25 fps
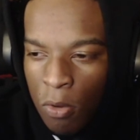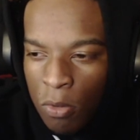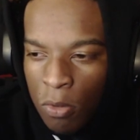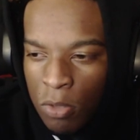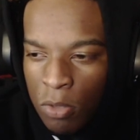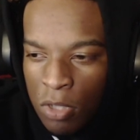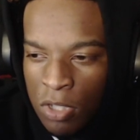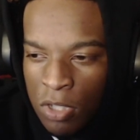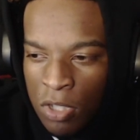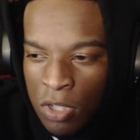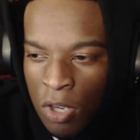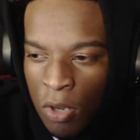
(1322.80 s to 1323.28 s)

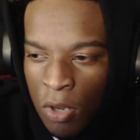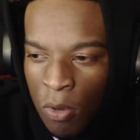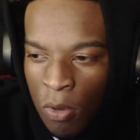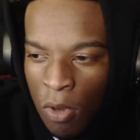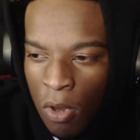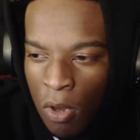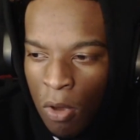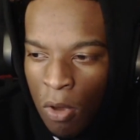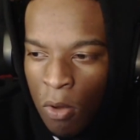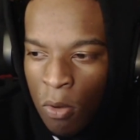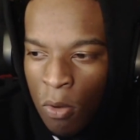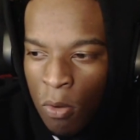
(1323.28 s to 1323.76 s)
you know,
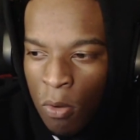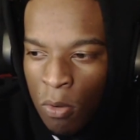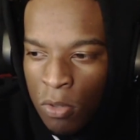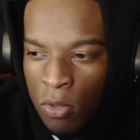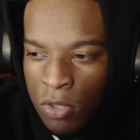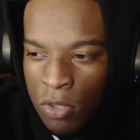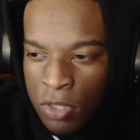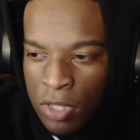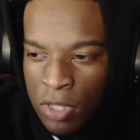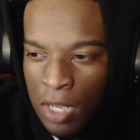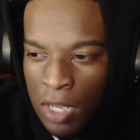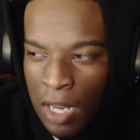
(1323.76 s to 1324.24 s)

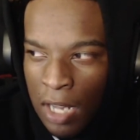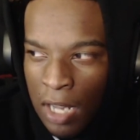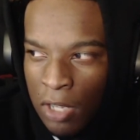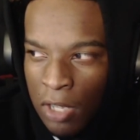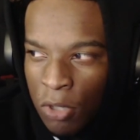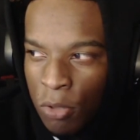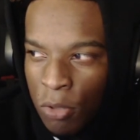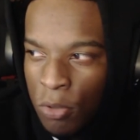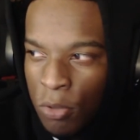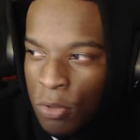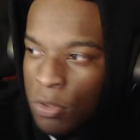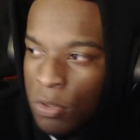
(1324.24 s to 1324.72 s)
old Jedi
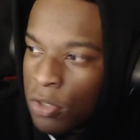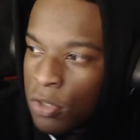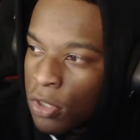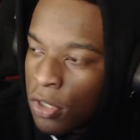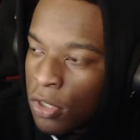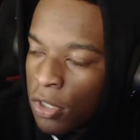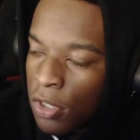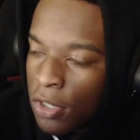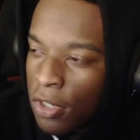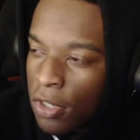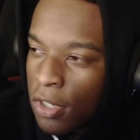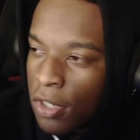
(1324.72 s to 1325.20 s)

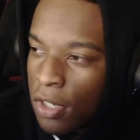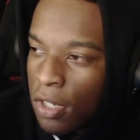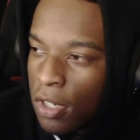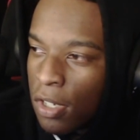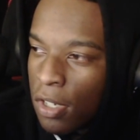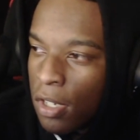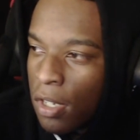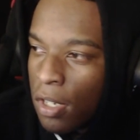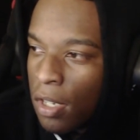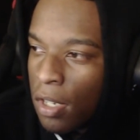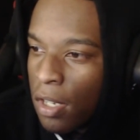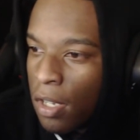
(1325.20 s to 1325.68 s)
Cruiser
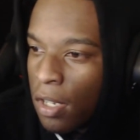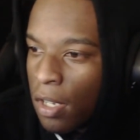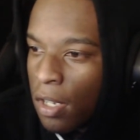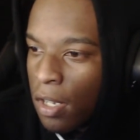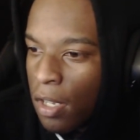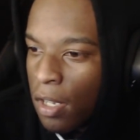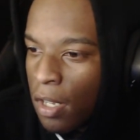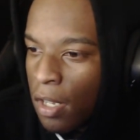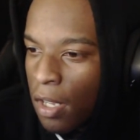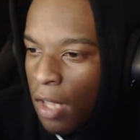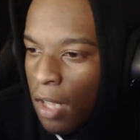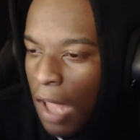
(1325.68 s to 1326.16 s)

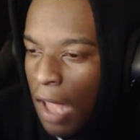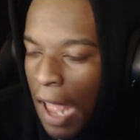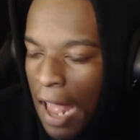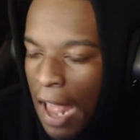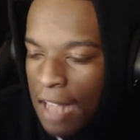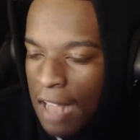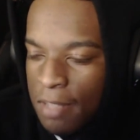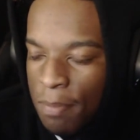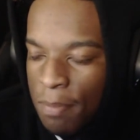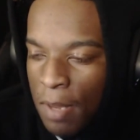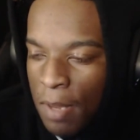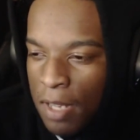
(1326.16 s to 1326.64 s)

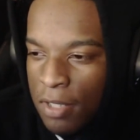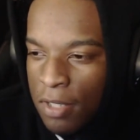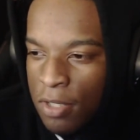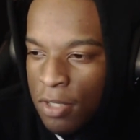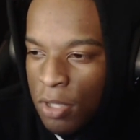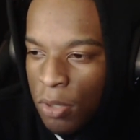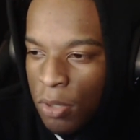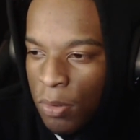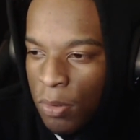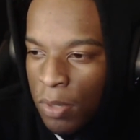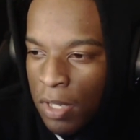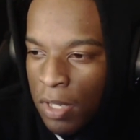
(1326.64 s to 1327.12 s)
aspect
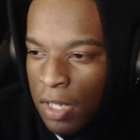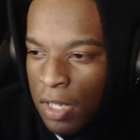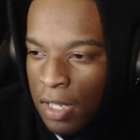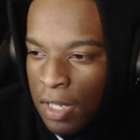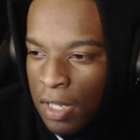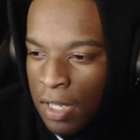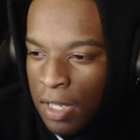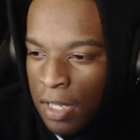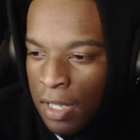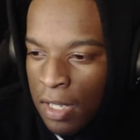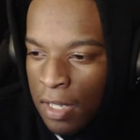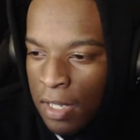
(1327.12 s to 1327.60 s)
to it
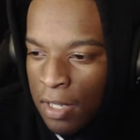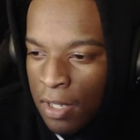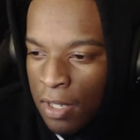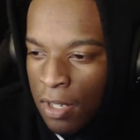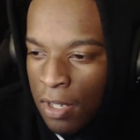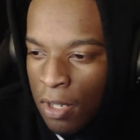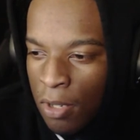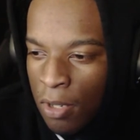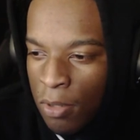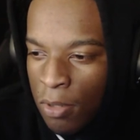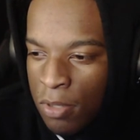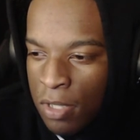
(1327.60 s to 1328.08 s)
and, you
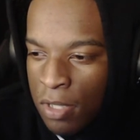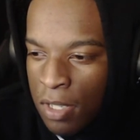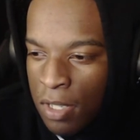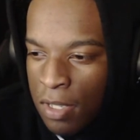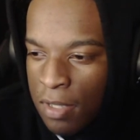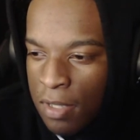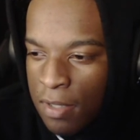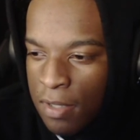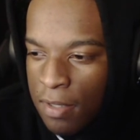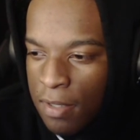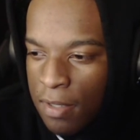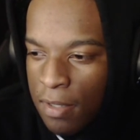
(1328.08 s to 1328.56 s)
know,
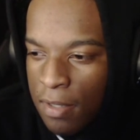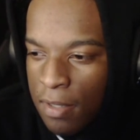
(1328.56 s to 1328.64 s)
just